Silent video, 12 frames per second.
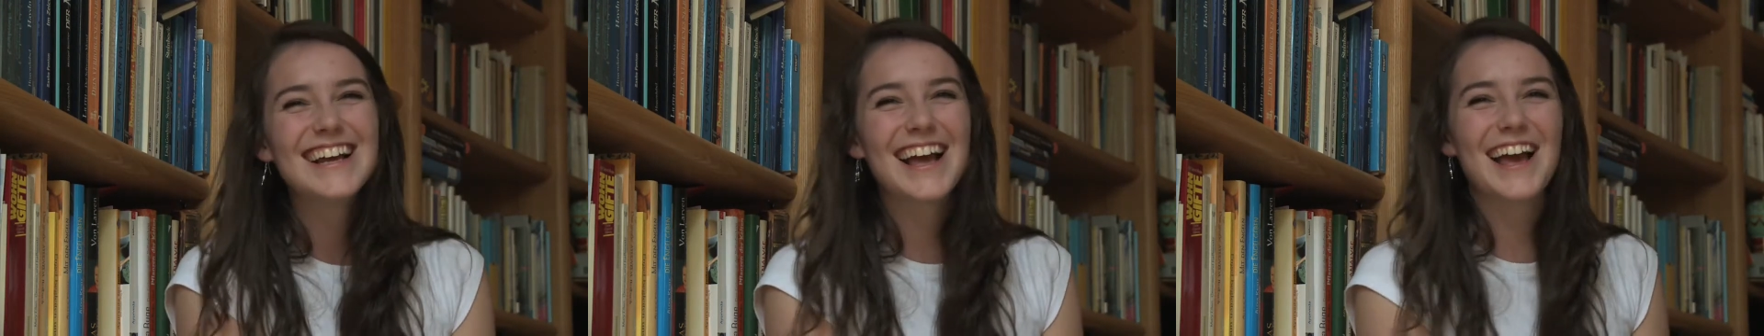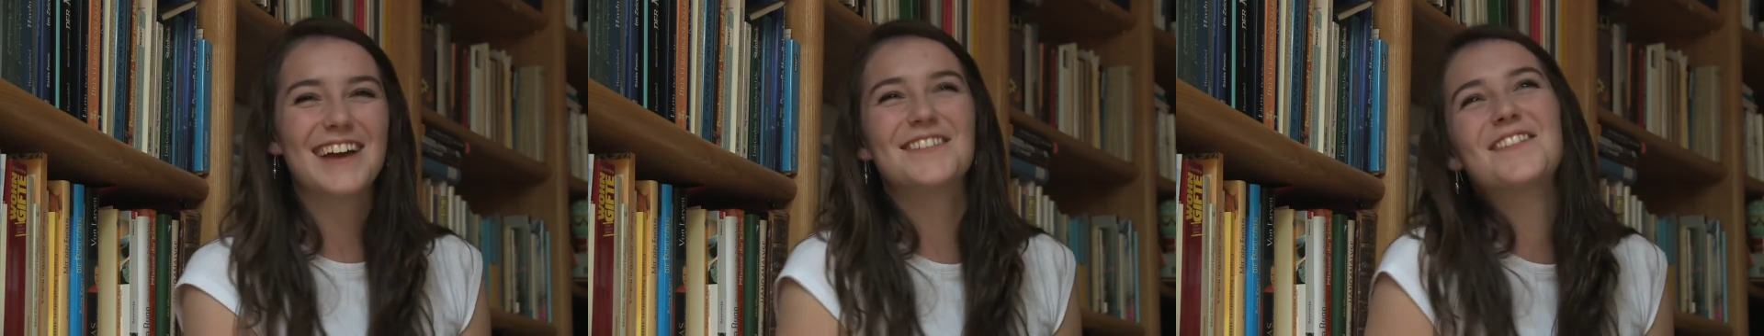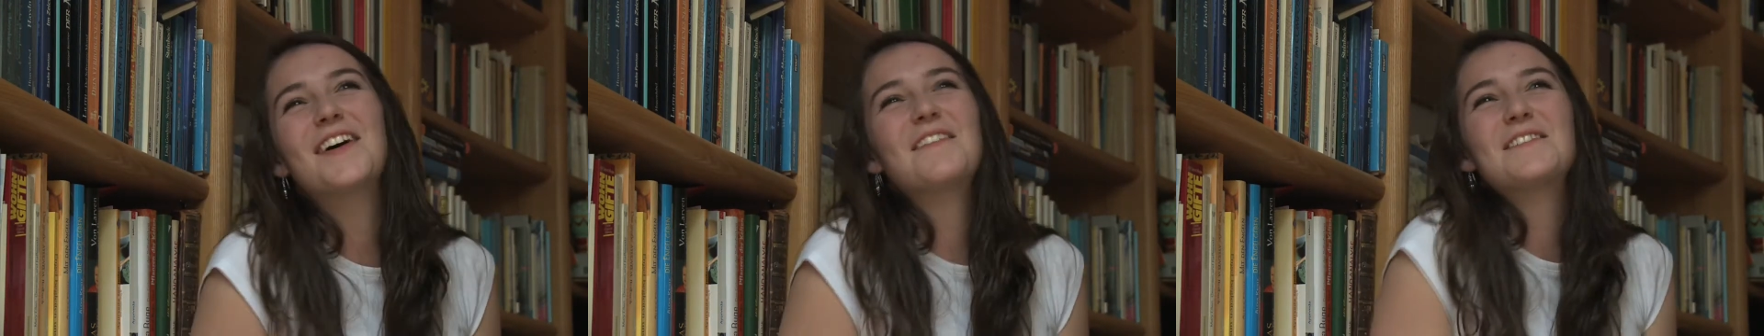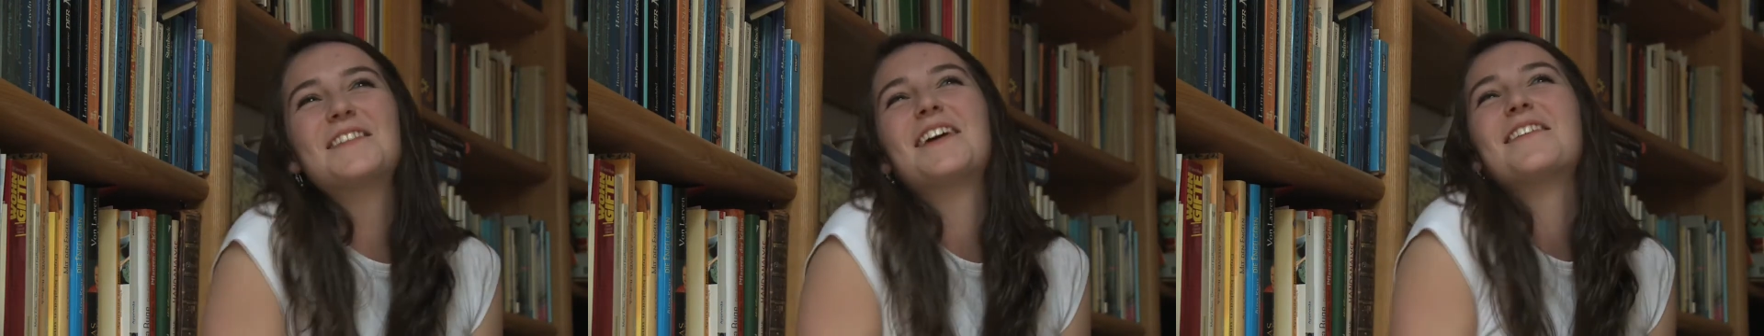
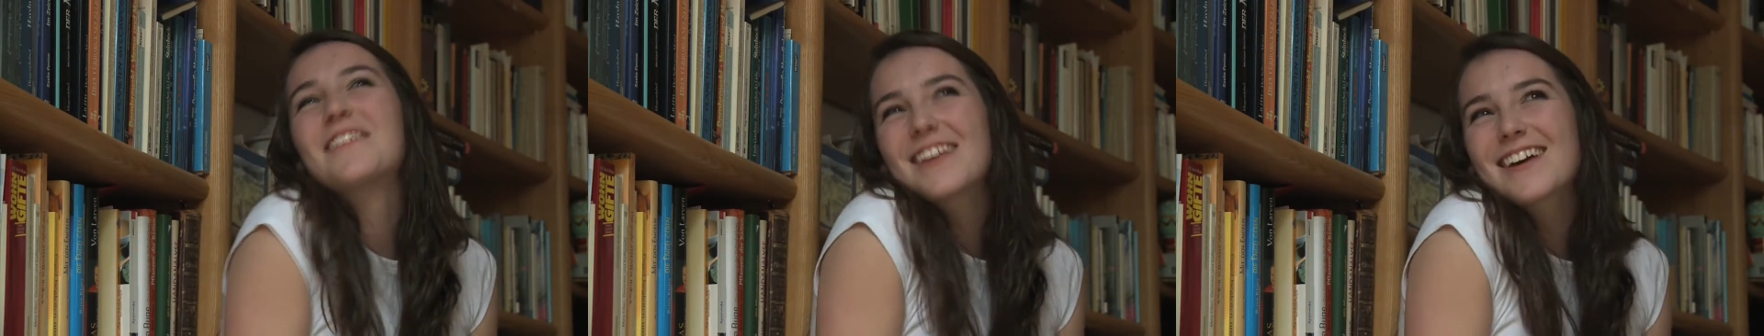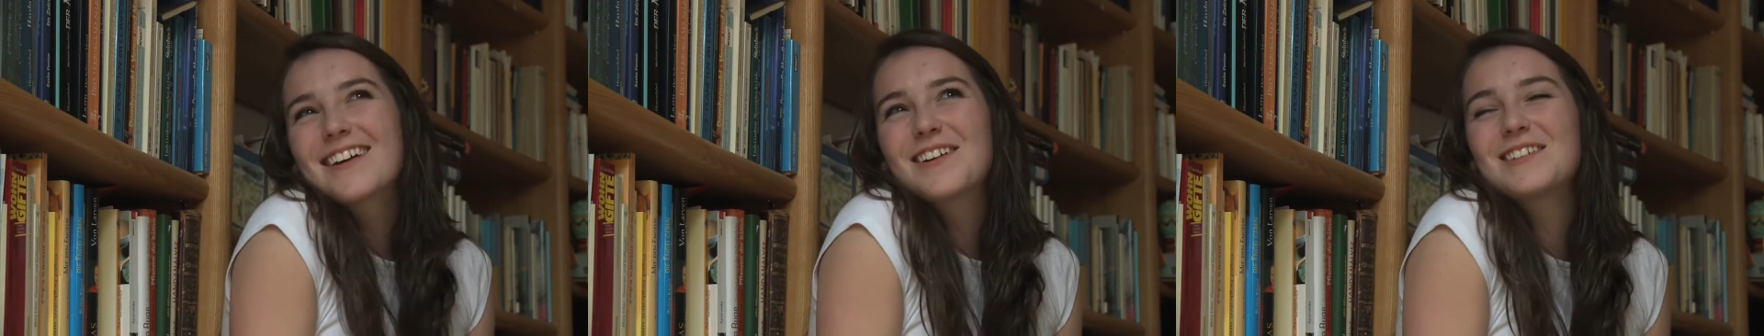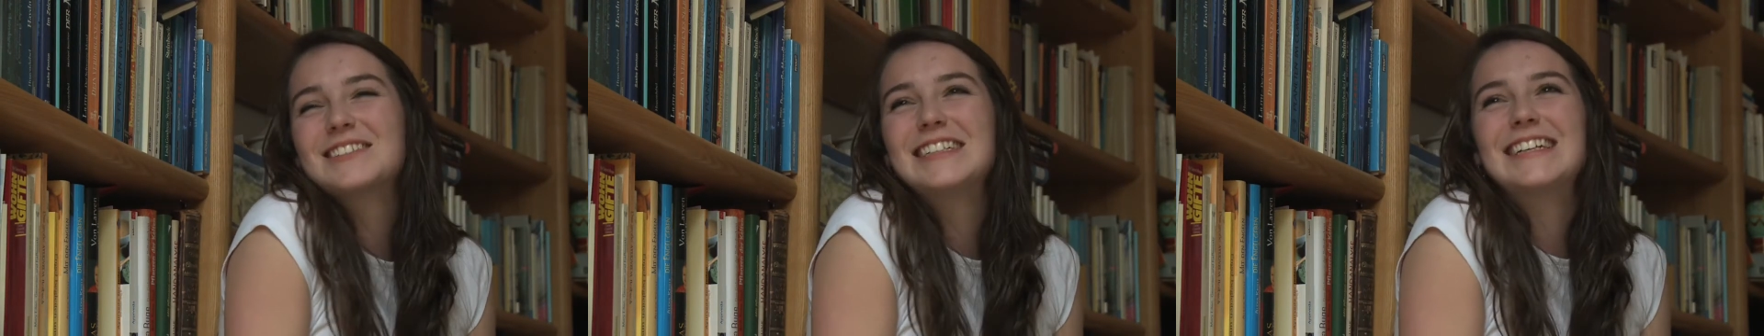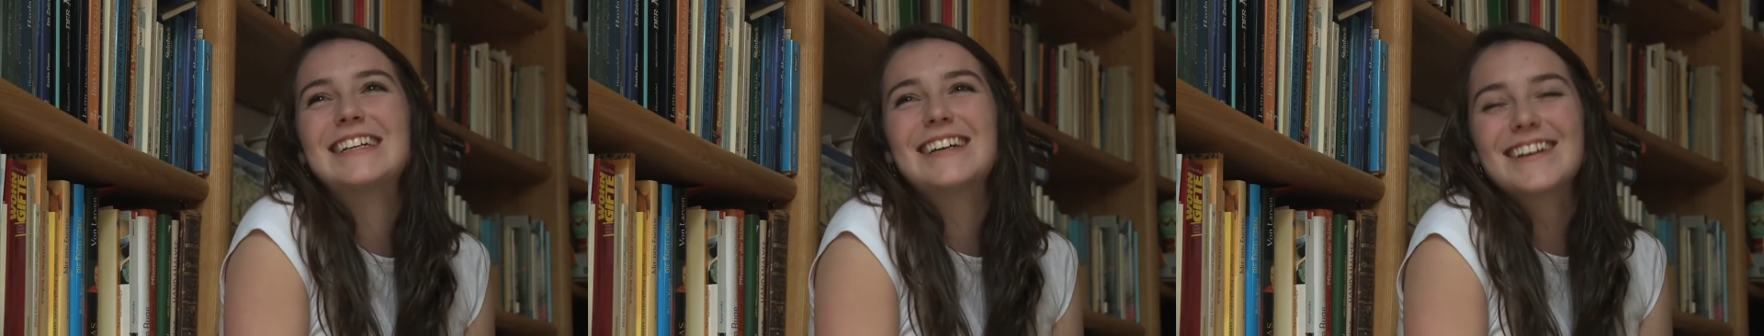I'm staying with a girl called
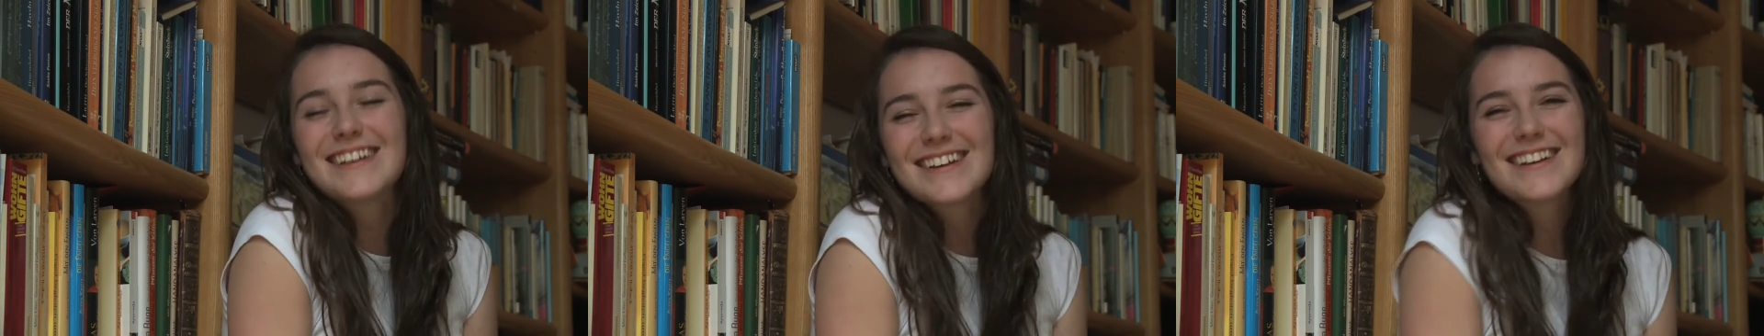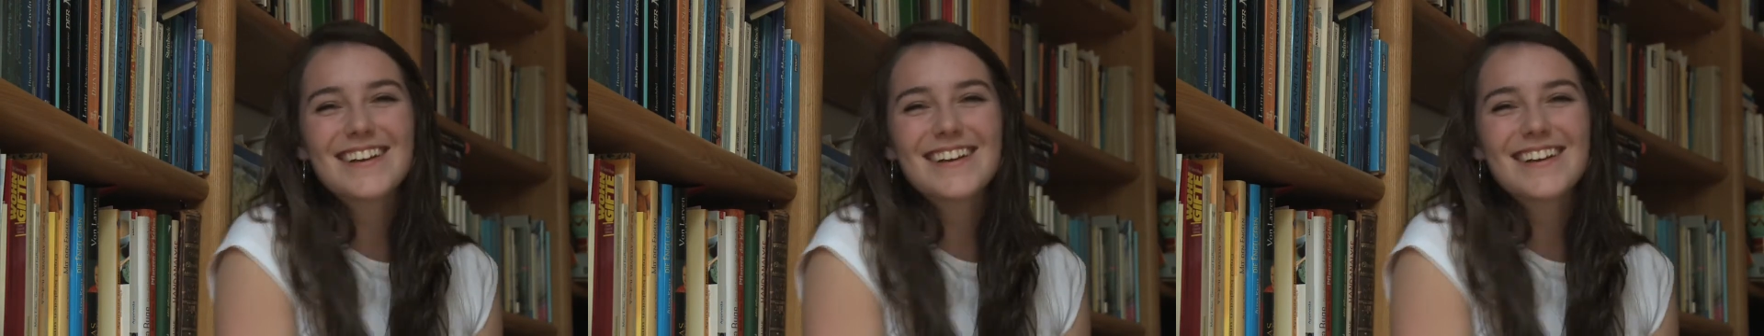Dina,